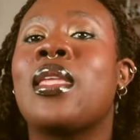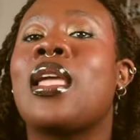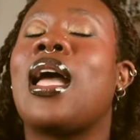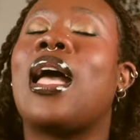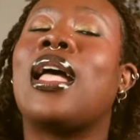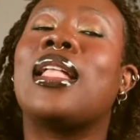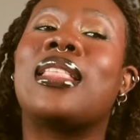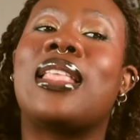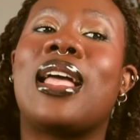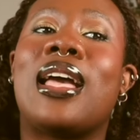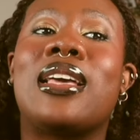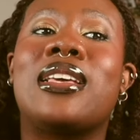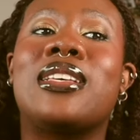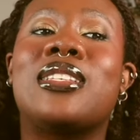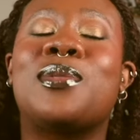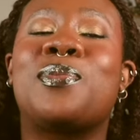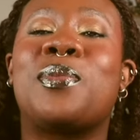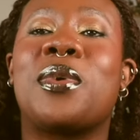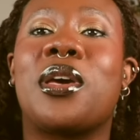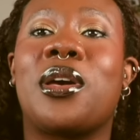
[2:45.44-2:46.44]
and that is
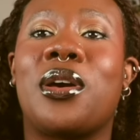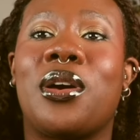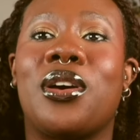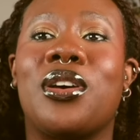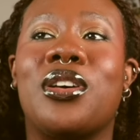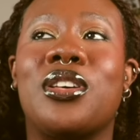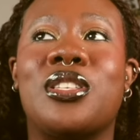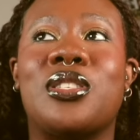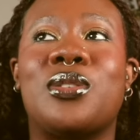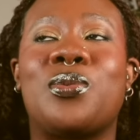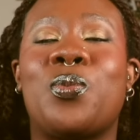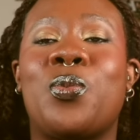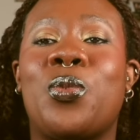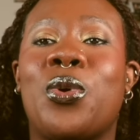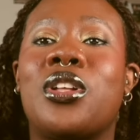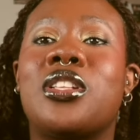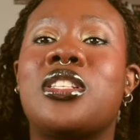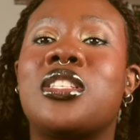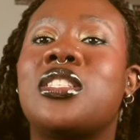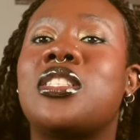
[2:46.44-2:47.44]
because
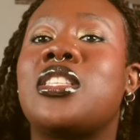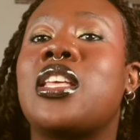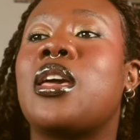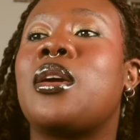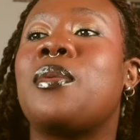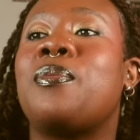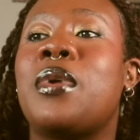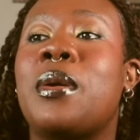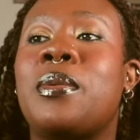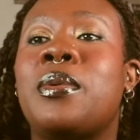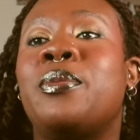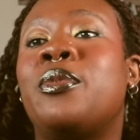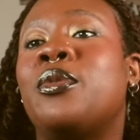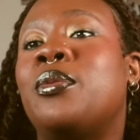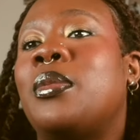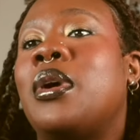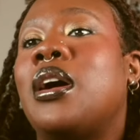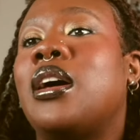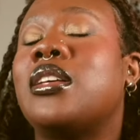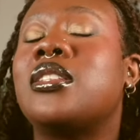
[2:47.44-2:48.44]
what the baby
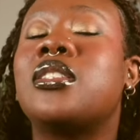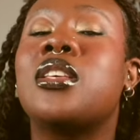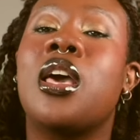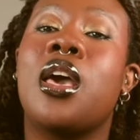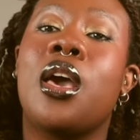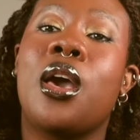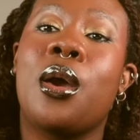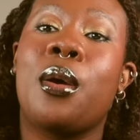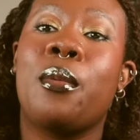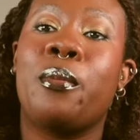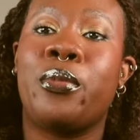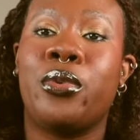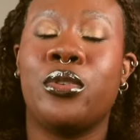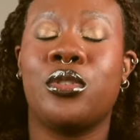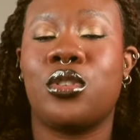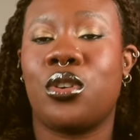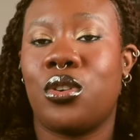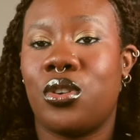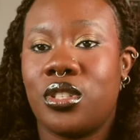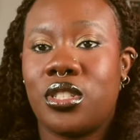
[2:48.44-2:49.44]
boomers put
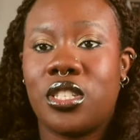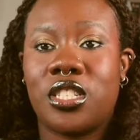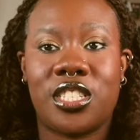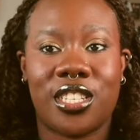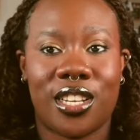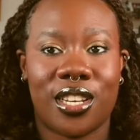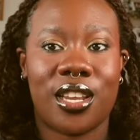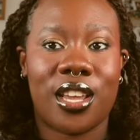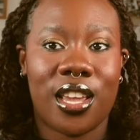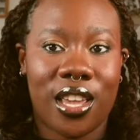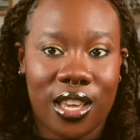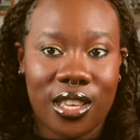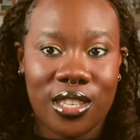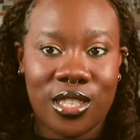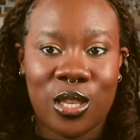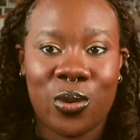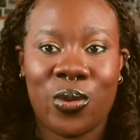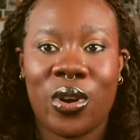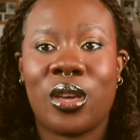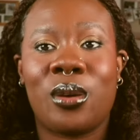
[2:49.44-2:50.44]
on the Gen X,
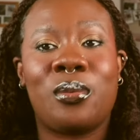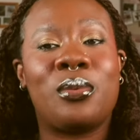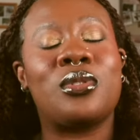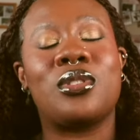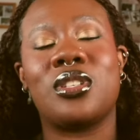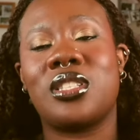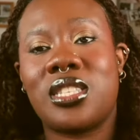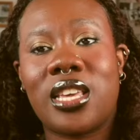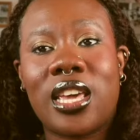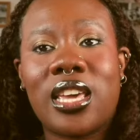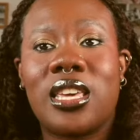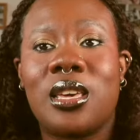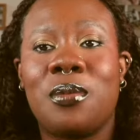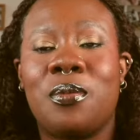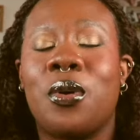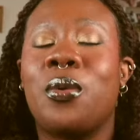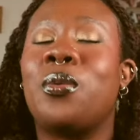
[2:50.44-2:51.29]
they were able to take it, but